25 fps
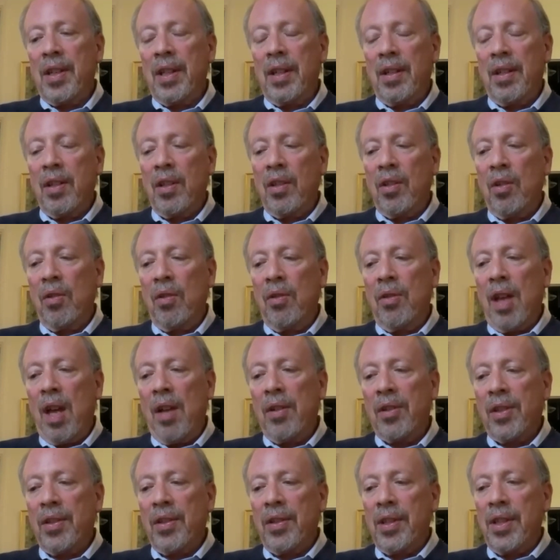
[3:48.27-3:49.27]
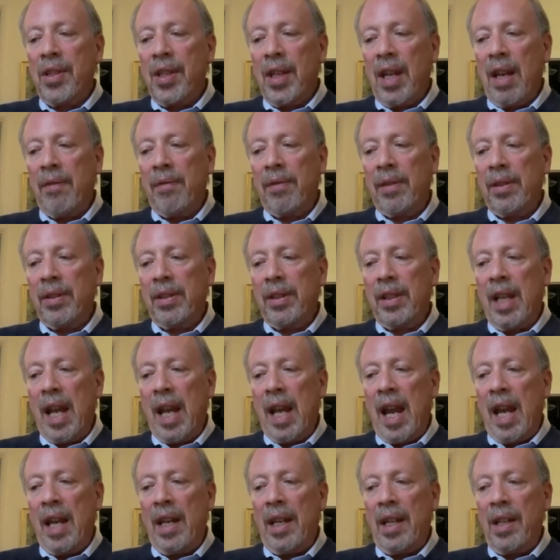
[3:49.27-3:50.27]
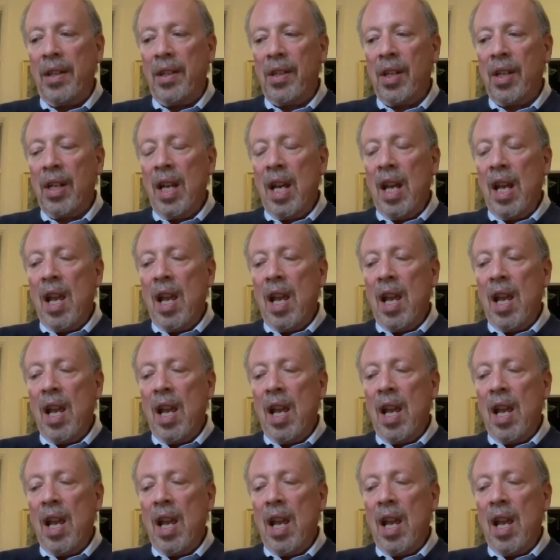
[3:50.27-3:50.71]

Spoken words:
in 2007-8,